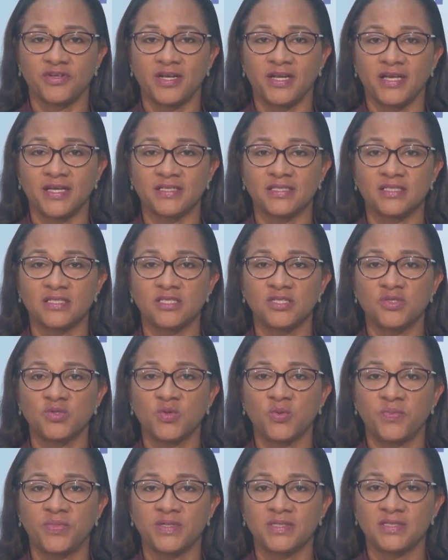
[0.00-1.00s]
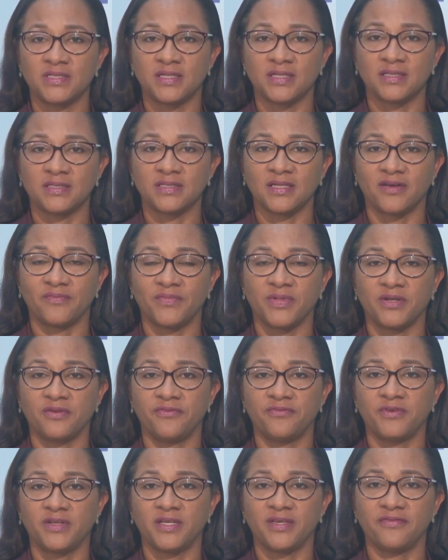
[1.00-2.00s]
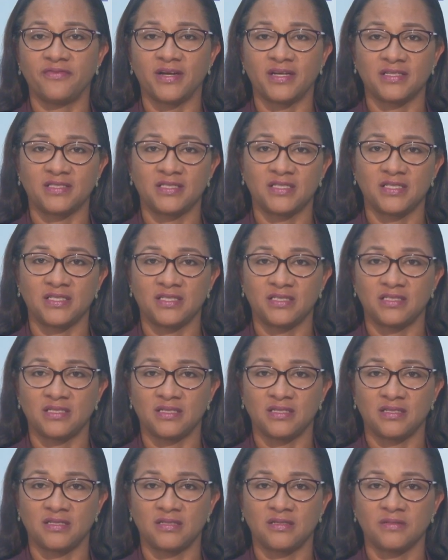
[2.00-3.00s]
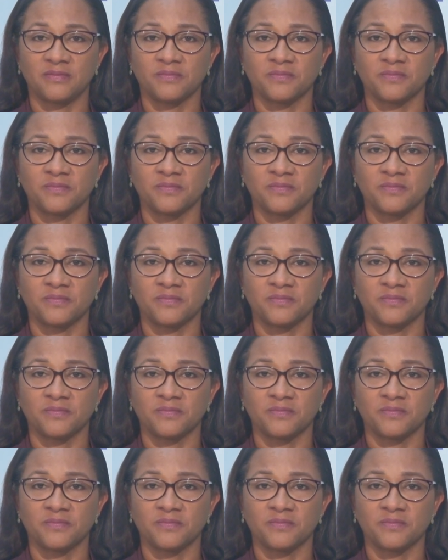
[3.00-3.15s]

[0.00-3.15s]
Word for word: less than 2% have been fully vaccinated.